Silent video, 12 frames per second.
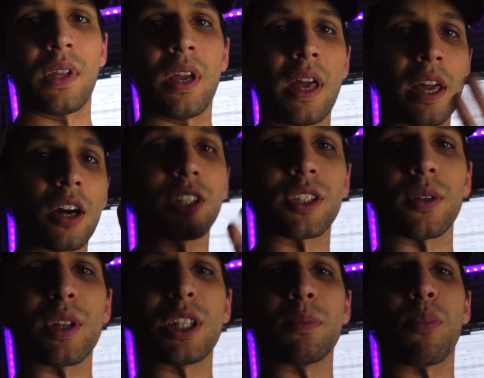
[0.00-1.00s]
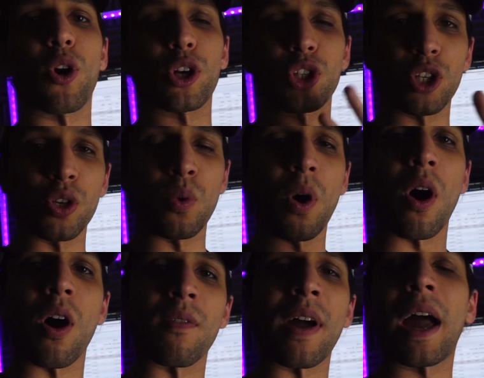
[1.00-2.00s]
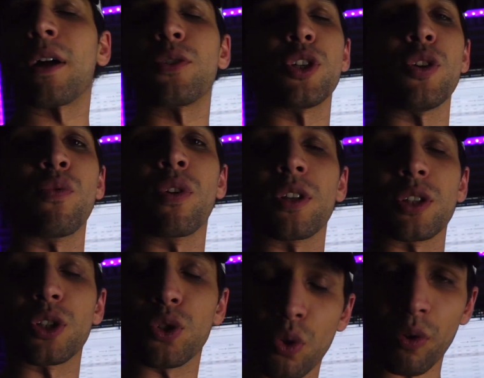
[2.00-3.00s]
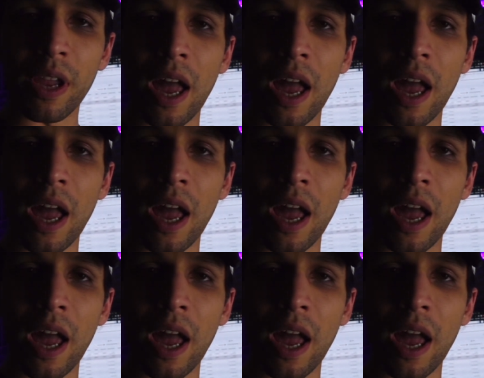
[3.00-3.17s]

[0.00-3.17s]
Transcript: Hey guys, so this is part 2 of how to run story